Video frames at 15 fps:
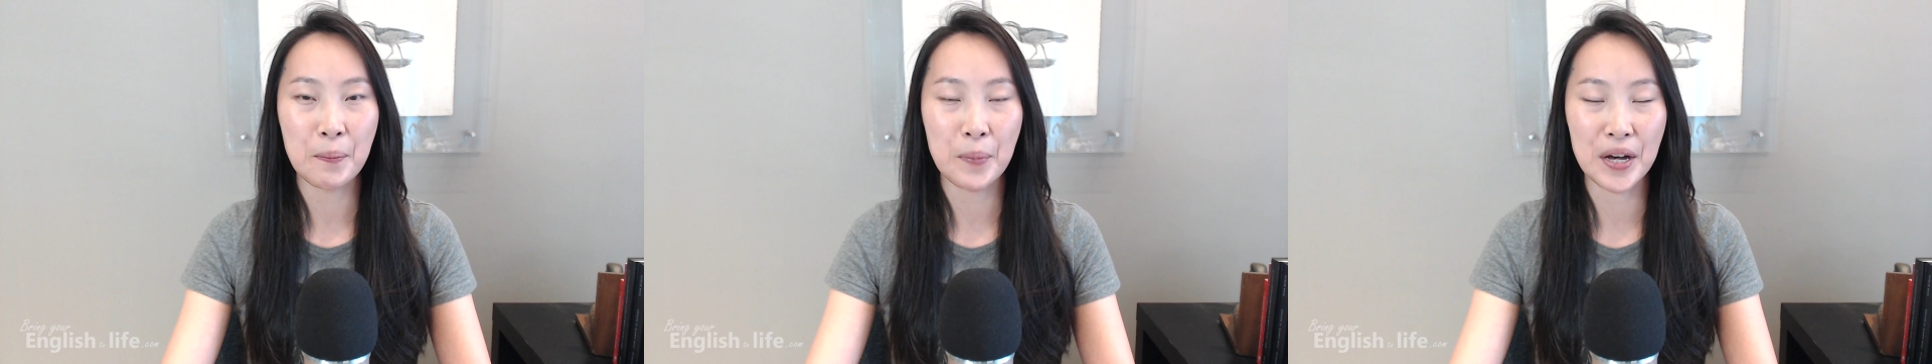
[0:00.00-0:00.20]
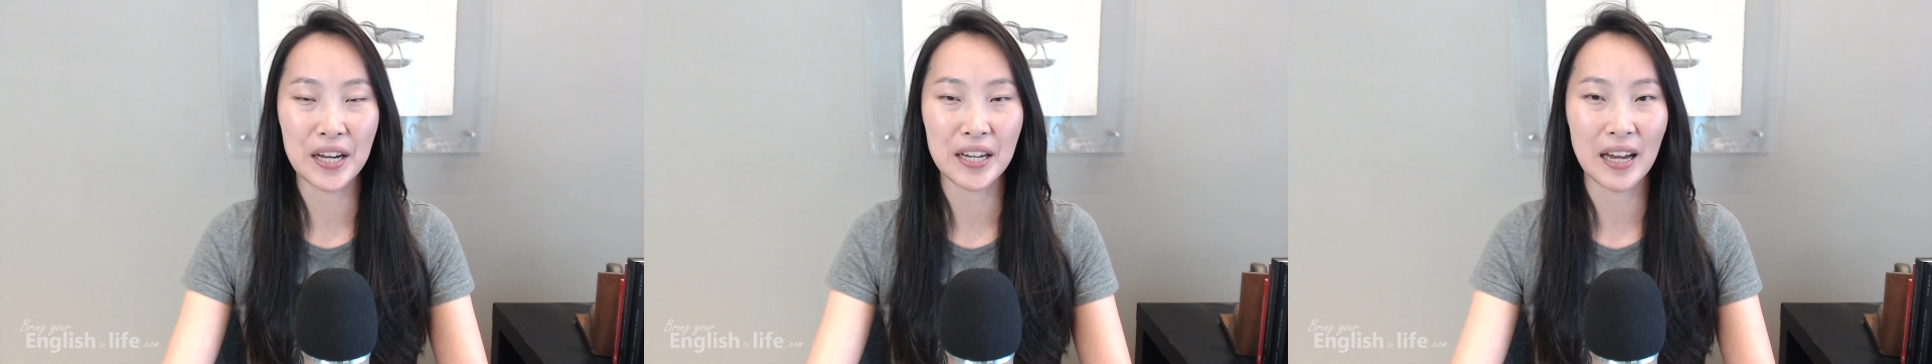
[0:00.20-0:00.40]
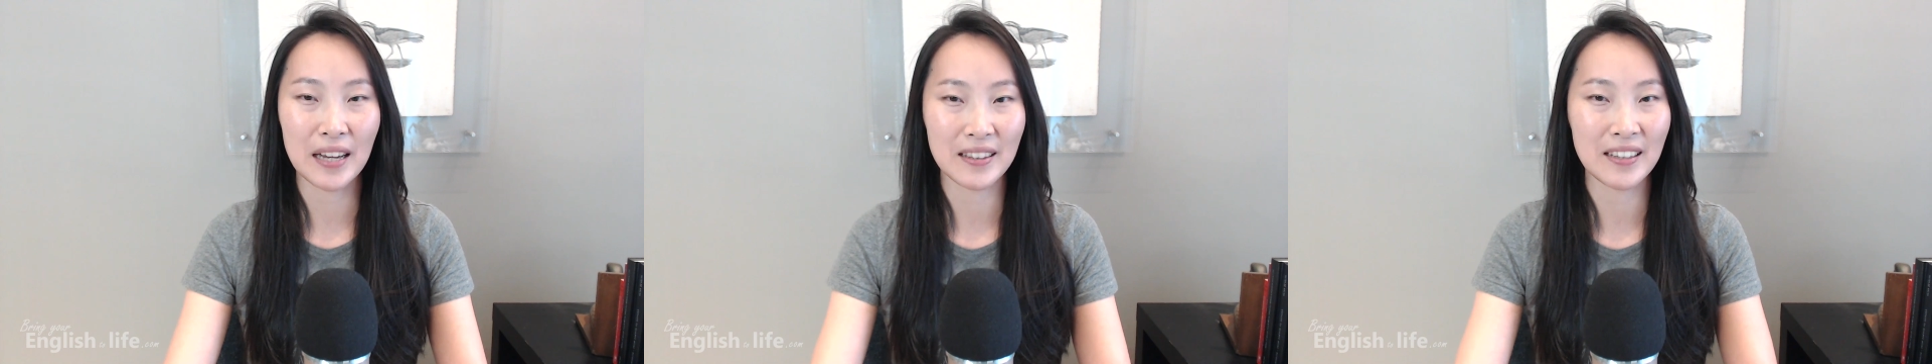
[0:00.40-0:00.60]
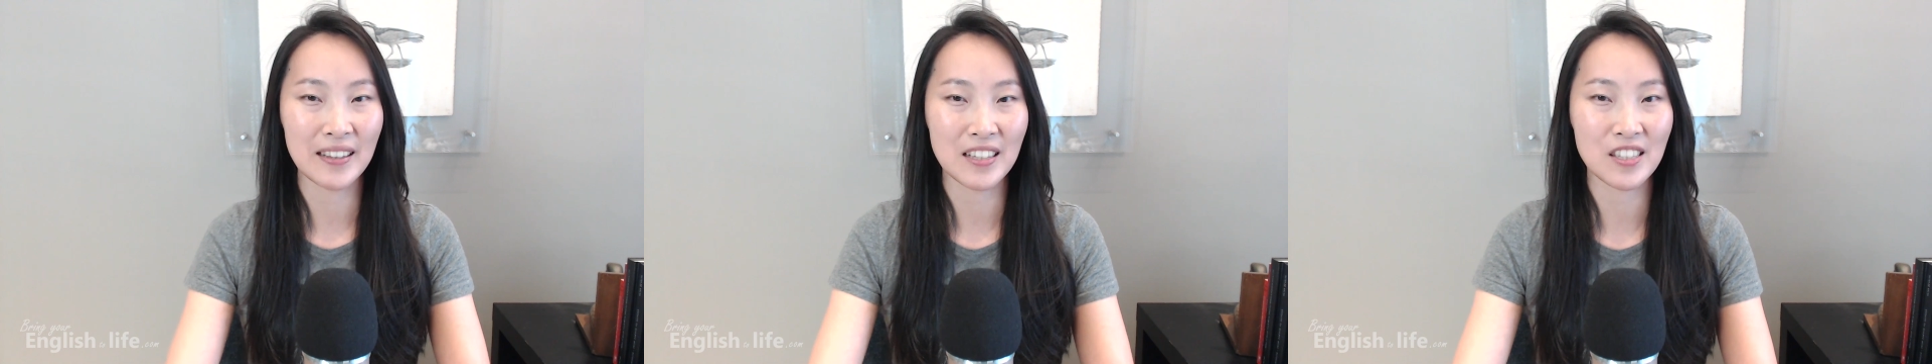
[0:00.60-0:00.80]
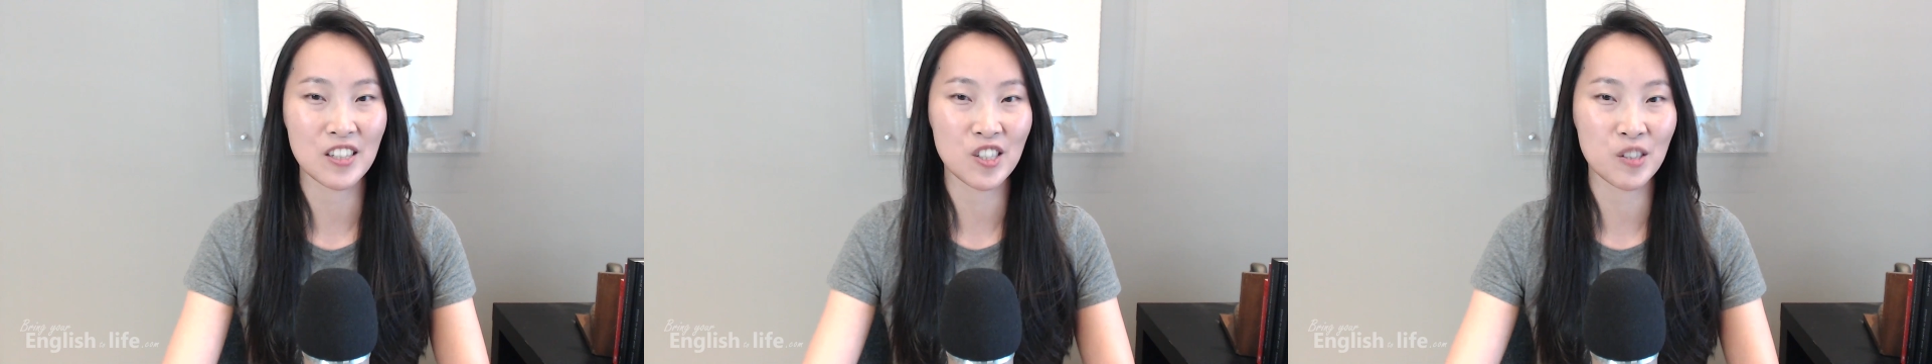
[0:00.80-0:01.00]
but I think
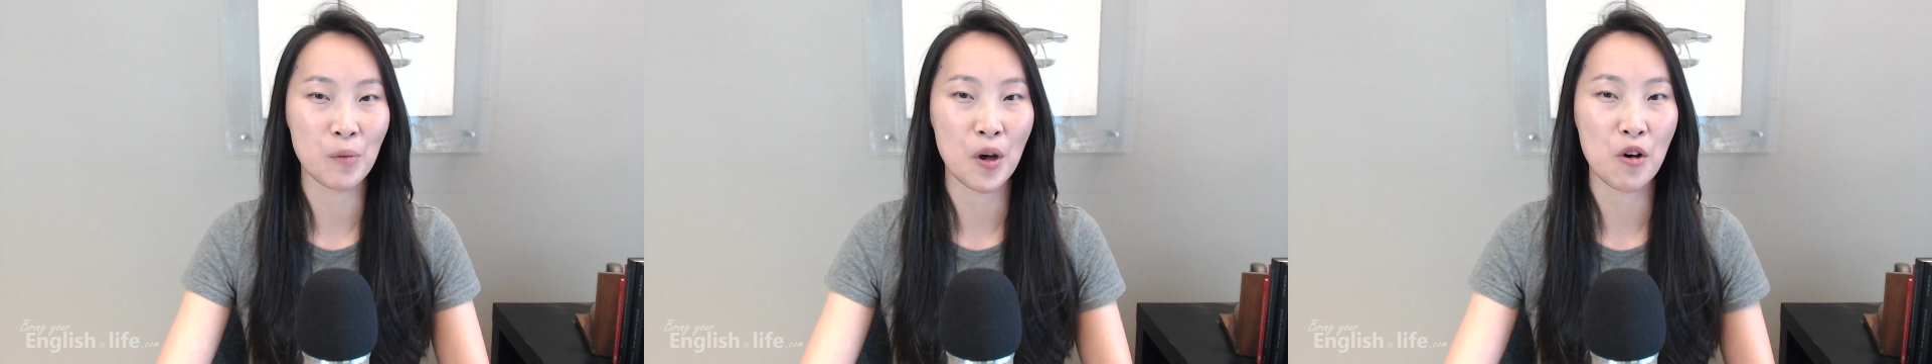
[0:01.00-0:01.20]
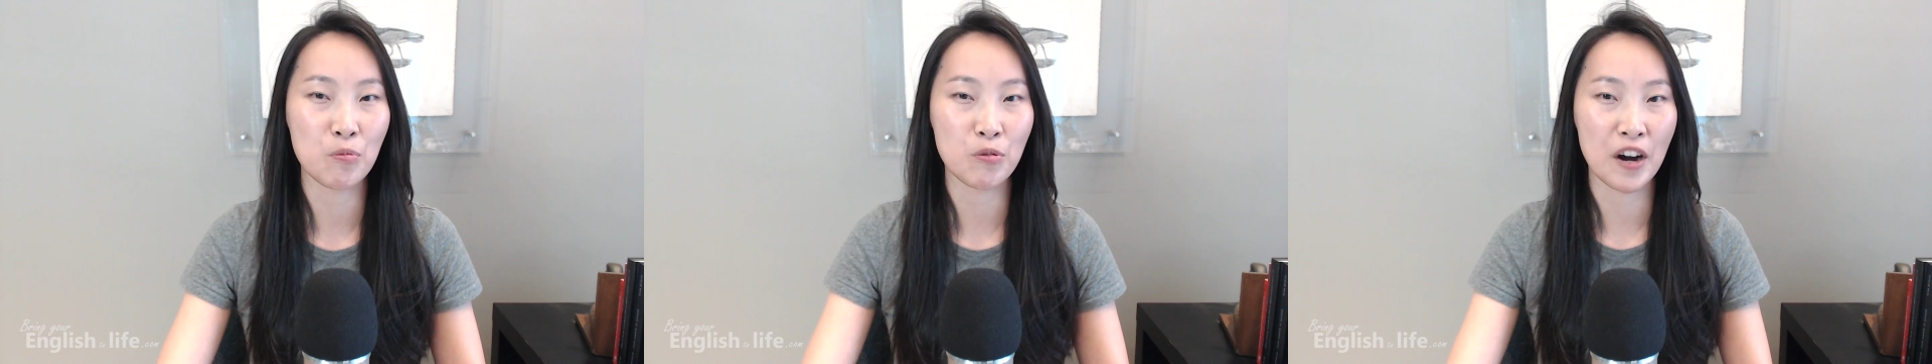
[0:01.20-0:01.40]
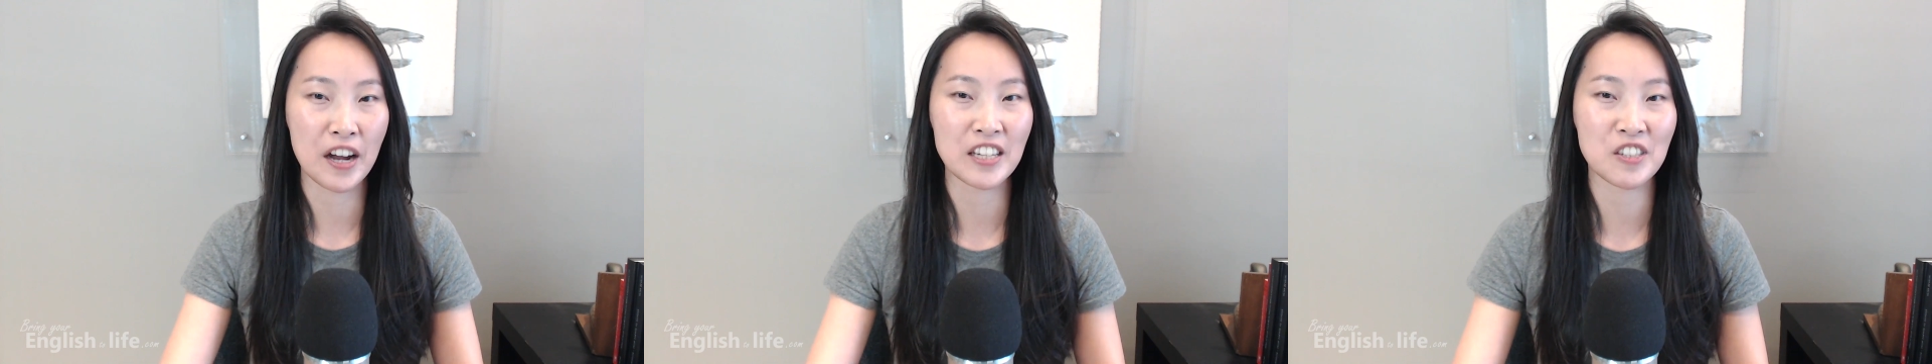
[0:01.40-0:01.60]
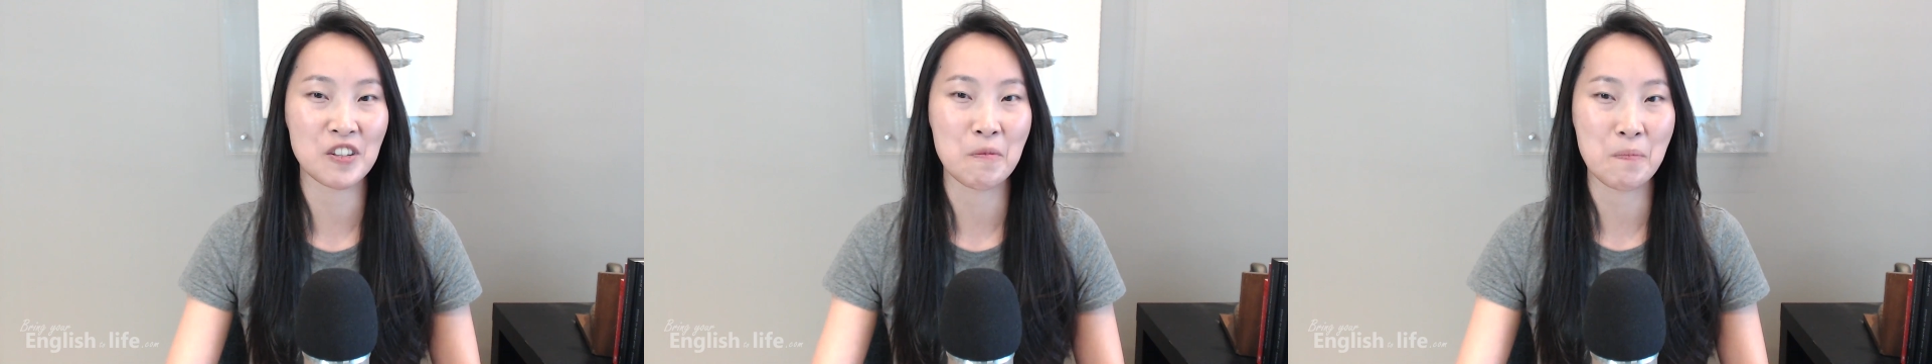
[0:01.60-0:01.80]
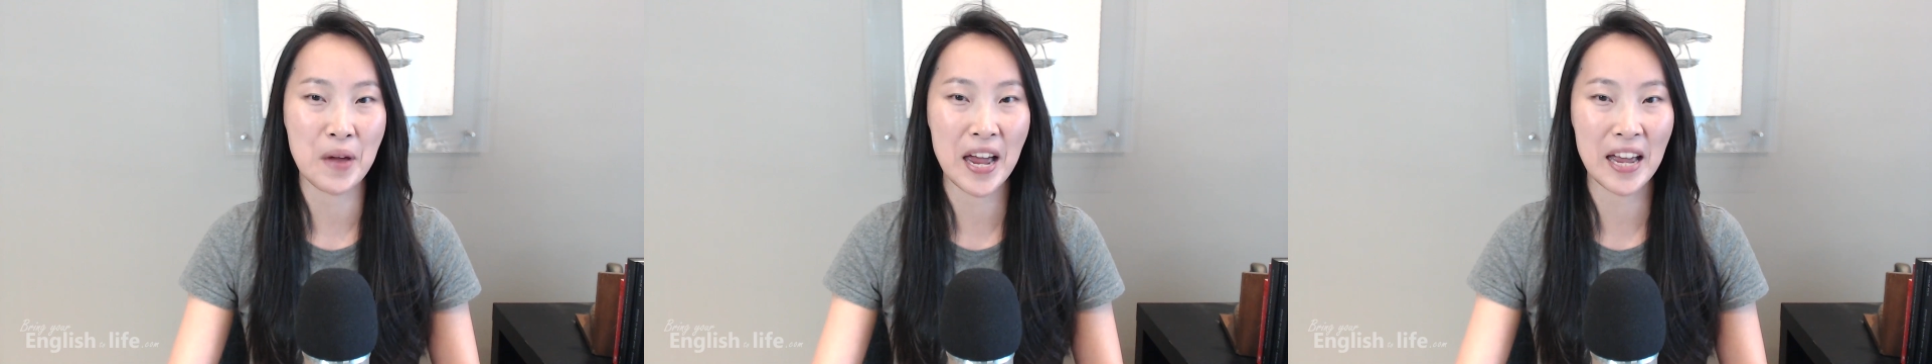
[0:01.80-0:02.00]
that's a small price
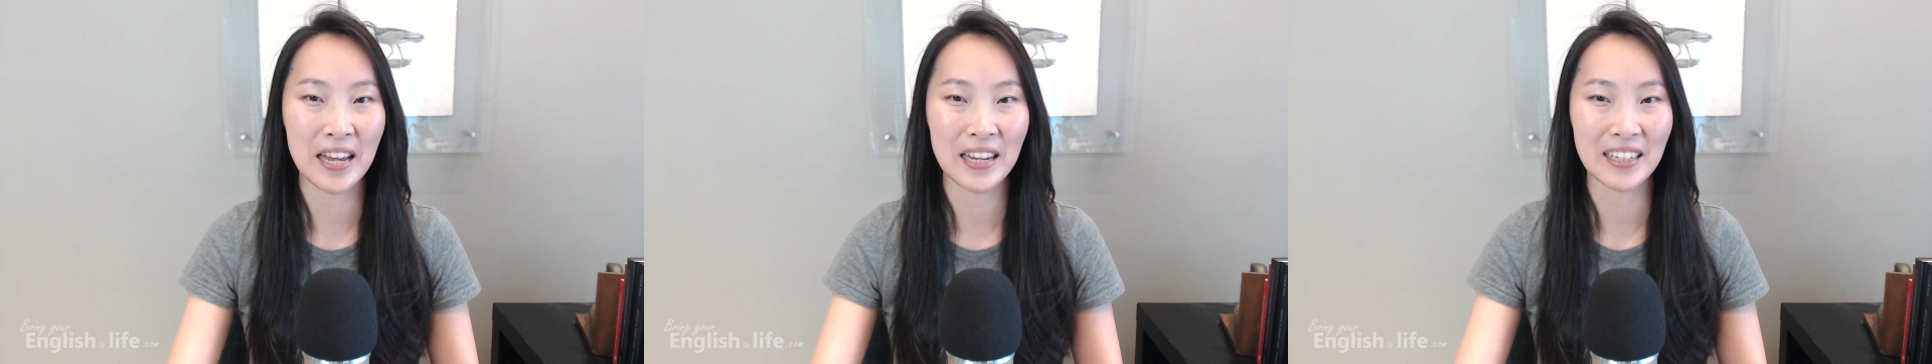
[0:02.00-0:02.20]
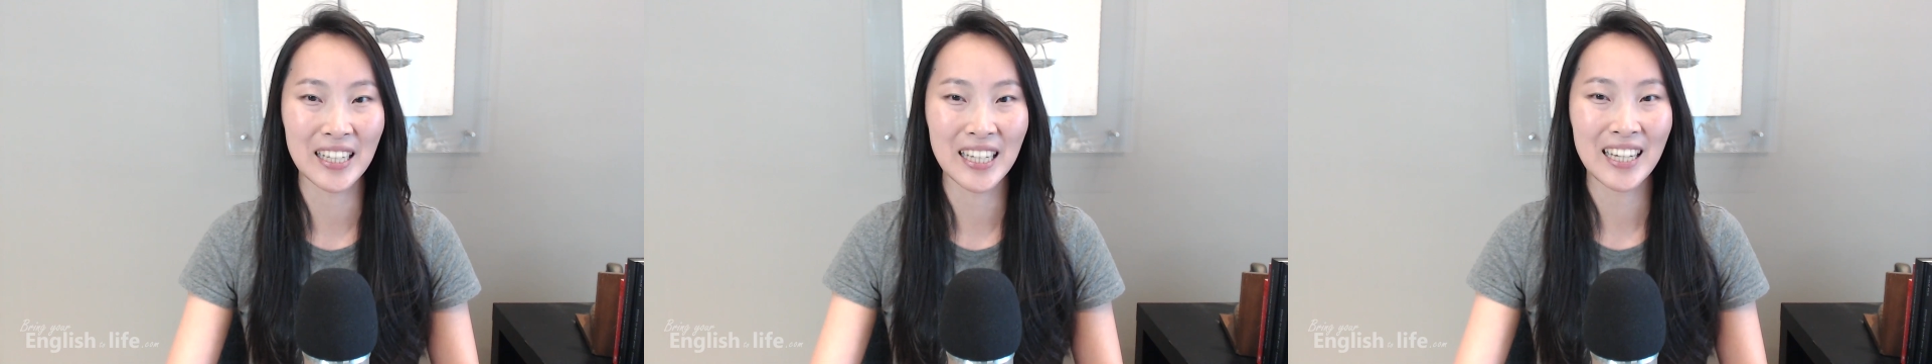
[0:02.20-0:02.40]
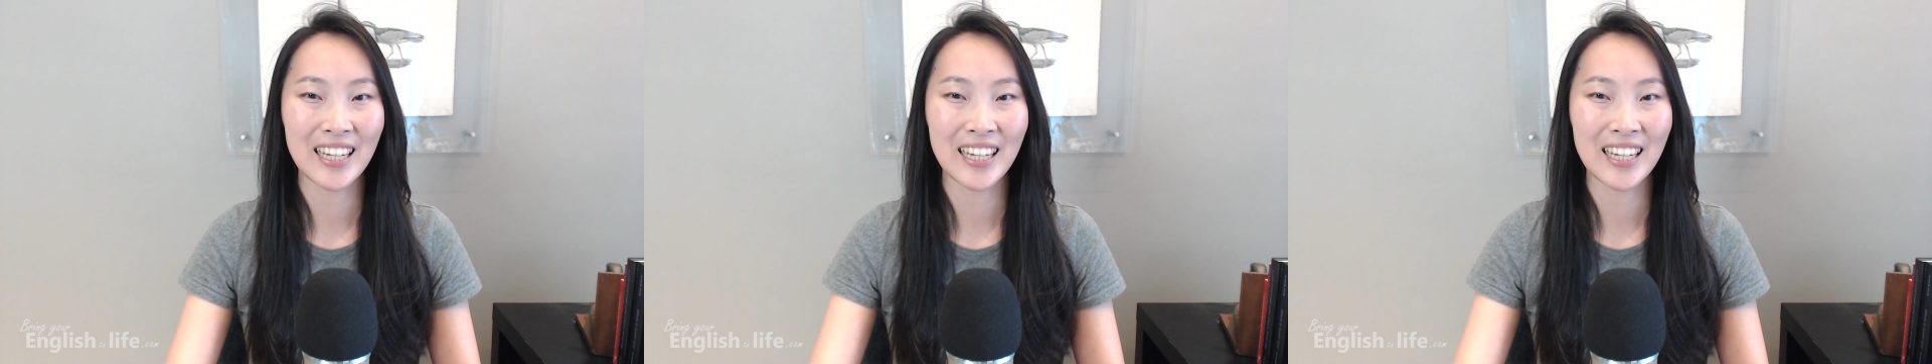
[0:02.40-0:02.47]
to pay